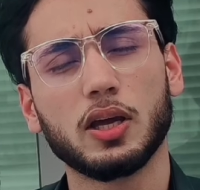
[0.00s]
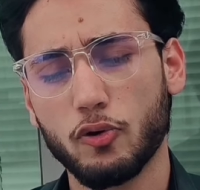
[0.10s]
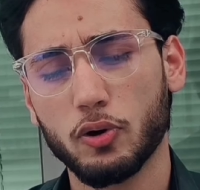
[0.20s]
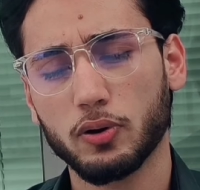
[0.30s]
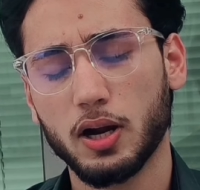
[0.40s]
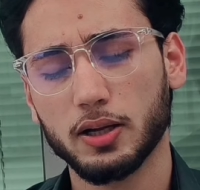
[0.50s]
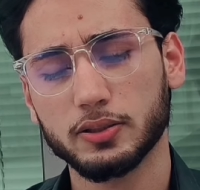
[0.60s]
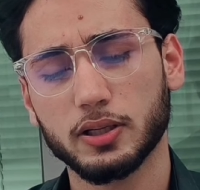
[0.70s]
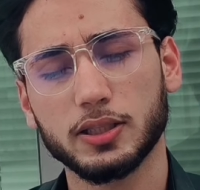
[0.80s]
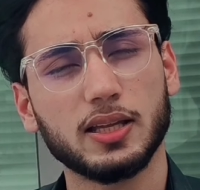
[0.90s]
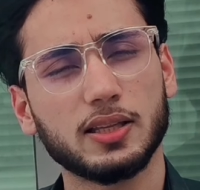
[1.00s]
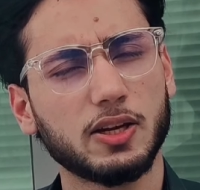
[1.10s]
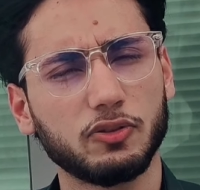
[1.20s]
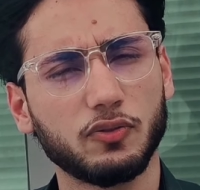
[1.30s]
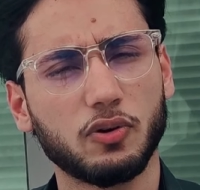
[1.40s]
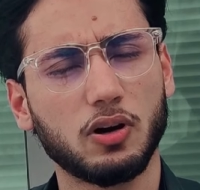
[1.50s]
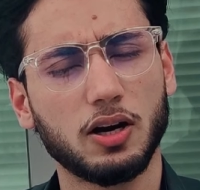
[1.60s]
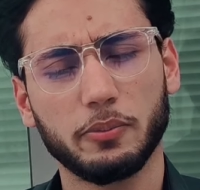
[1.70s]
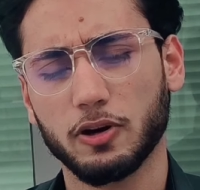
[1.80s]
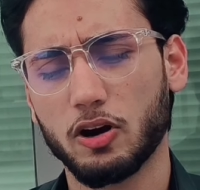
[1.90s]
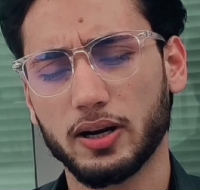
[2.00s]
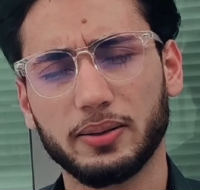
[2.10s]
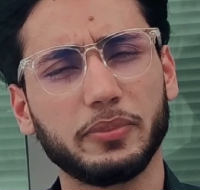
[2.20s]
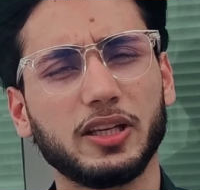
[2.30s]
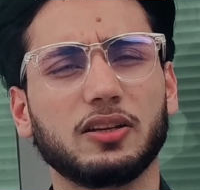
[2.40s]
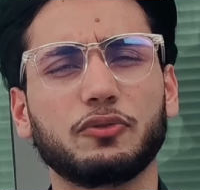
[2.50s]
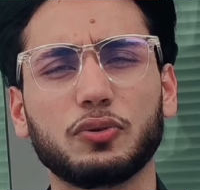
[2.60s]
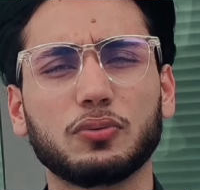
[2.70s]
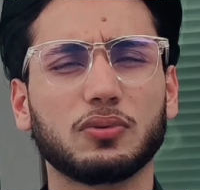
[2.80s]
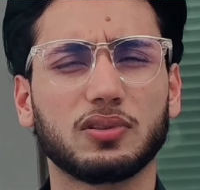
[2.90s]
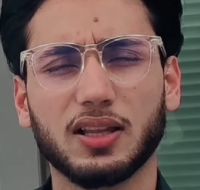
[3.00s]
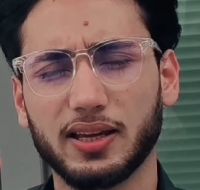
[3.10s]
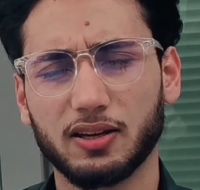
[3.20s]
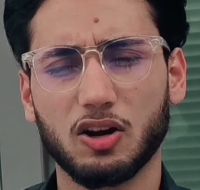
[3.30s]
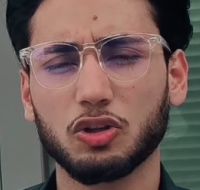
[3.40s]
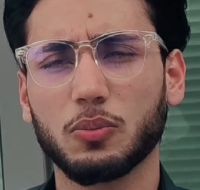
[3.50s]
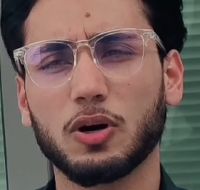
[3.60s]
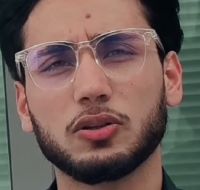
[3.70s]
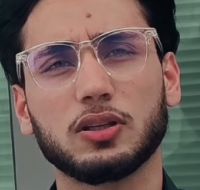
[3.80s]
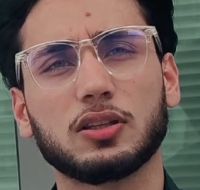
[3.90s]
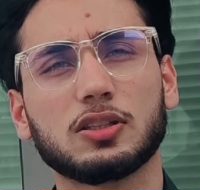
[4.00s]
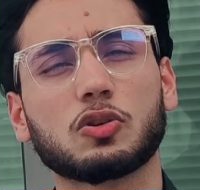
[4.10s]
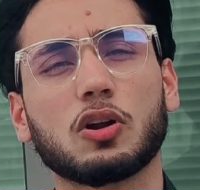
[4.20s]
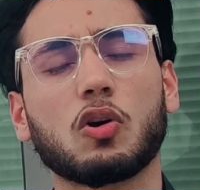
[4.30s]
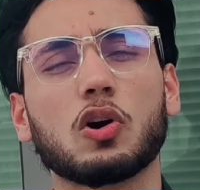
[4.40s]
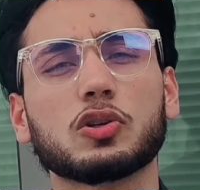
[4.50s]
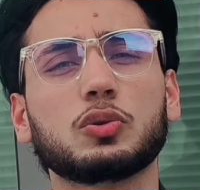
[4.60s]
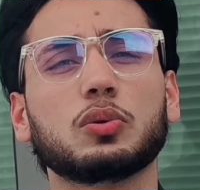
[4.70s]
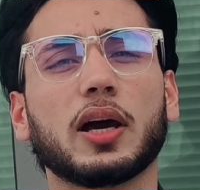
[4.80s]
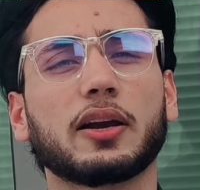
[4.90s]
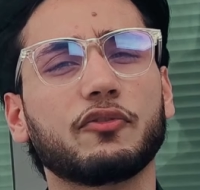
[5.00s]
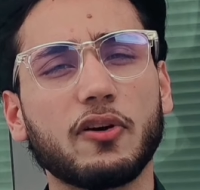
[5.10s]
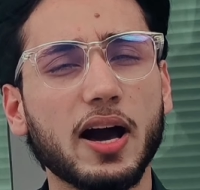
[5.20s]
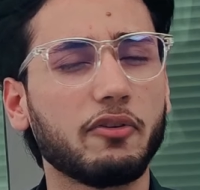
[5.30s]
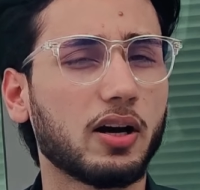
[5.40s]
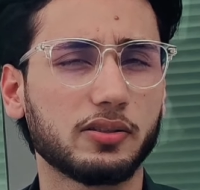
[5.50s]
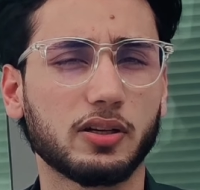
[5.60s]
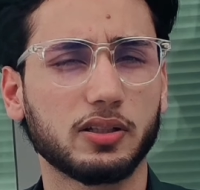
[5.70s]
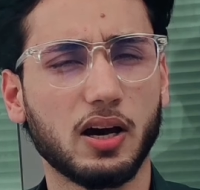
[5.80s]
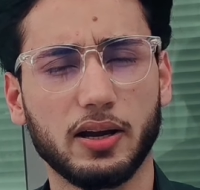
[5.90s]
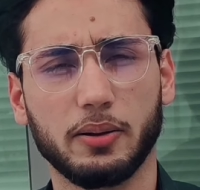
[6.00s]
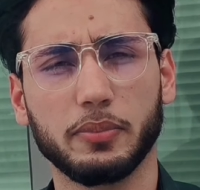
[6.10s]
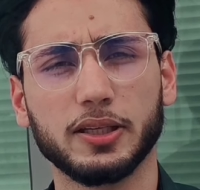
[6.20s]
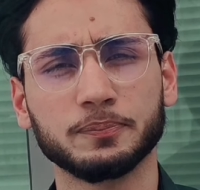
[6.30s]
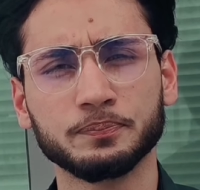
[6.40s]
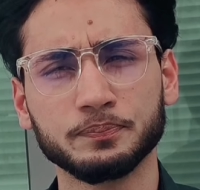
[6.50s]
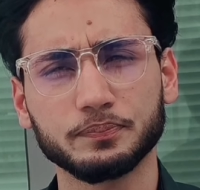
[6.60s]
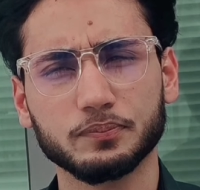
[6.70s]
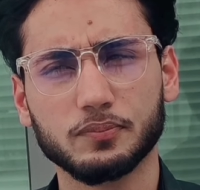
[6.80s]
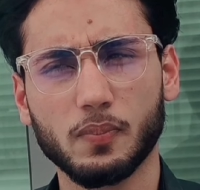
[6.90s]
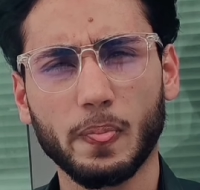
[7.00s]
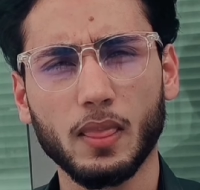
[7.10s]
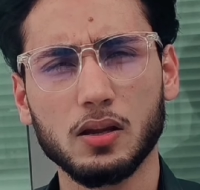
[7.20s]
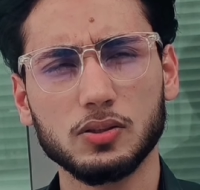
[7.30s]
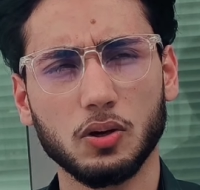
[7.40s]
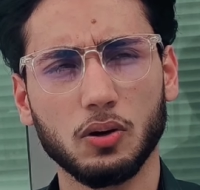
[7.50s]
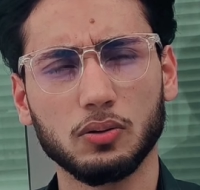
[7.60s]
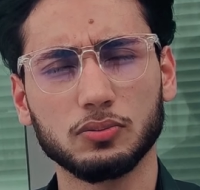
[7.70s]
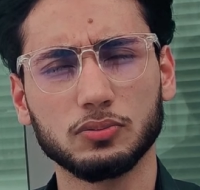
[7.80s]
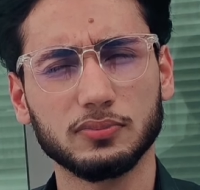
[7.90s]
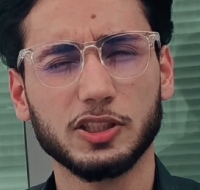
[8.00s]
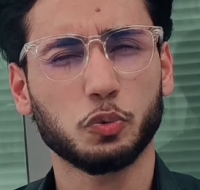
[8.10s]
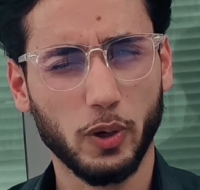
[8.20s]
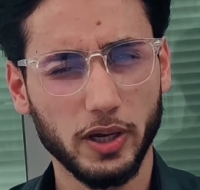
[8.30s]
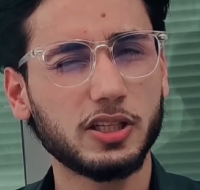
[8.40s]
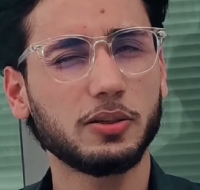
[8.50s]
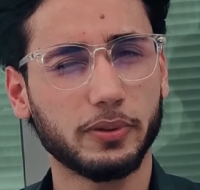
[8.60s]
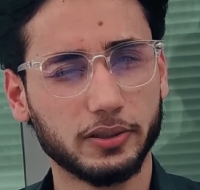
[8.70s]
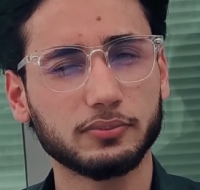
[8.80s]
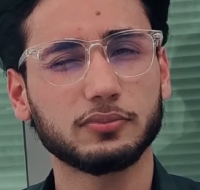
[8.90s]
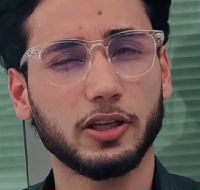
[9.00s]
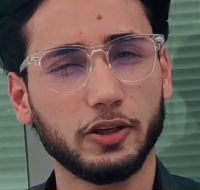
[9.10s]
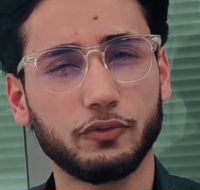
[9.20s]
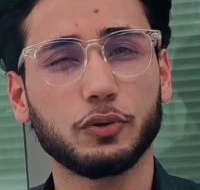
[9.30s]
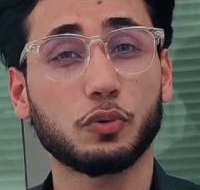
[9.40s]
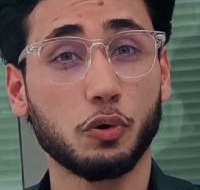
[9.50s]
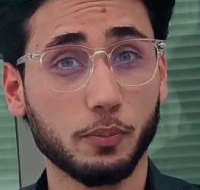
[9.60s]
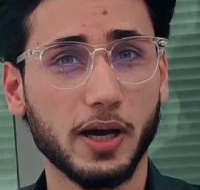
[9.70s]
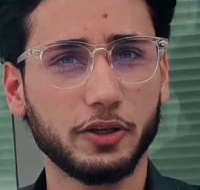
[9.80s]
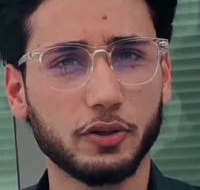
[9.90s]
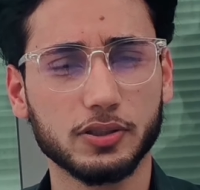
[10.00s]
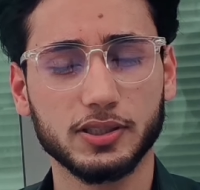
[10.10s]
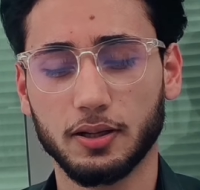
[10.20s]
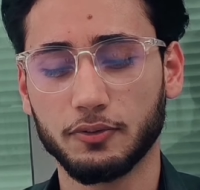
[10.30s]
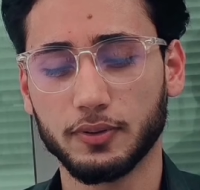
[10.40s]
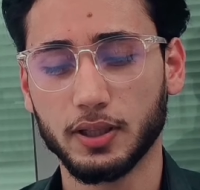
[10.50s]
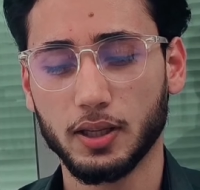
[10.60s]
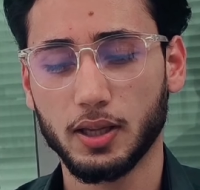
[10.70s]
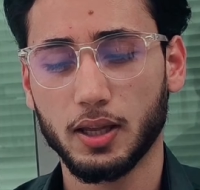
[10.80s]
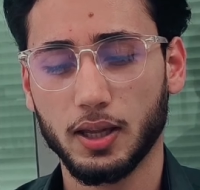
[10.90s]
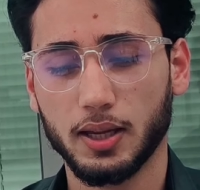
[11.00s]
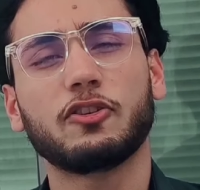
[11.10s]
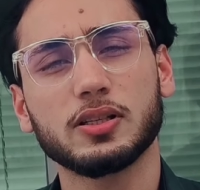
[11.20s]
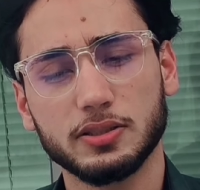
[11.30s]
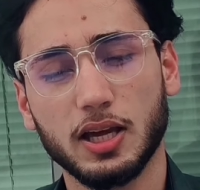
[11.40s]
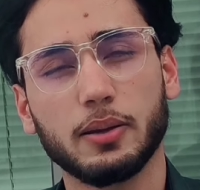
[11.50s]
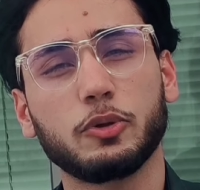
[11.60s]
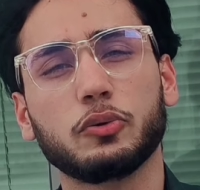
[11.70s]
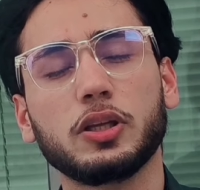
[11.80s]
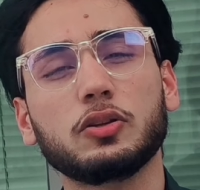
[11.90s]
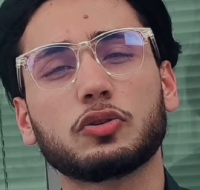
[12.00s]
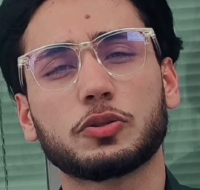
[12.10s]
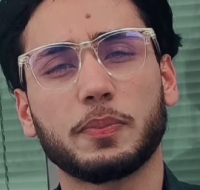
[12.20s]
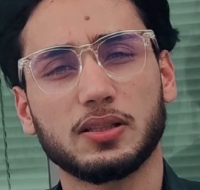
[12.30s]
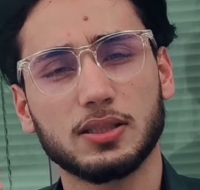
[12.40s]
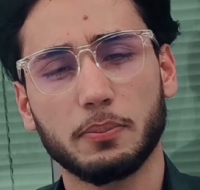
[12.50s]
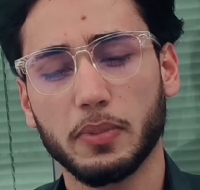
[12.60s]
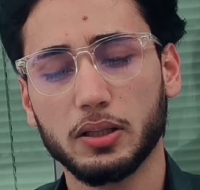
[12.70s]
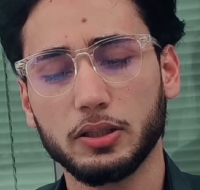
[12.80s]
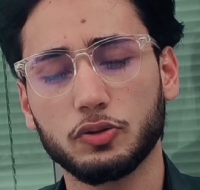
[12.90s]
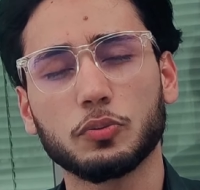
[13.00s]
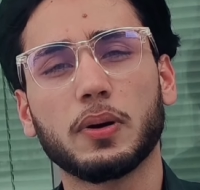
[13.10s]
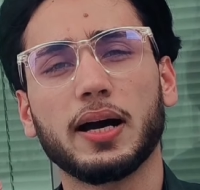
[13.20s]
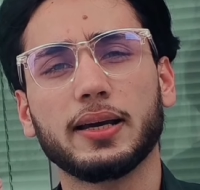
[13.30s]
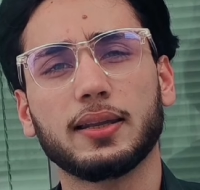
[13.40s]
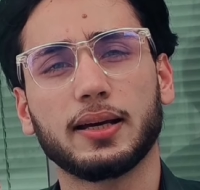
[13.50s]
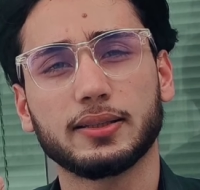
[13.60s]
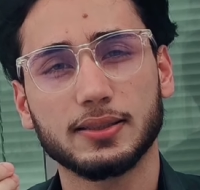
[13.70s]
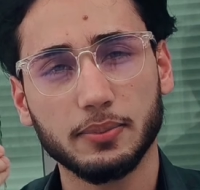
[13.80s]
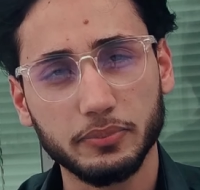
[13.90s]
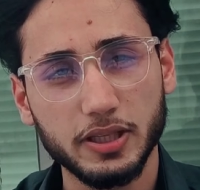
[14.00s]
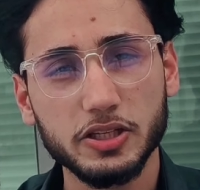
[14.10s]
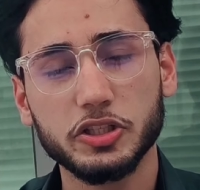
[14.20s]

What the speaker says: 474 RMB. If you like roundabout it, it's gonna cost you like 500 RMB. So it's way cheaper if you cook by yourself. But the first time you need to spend some money to buy like some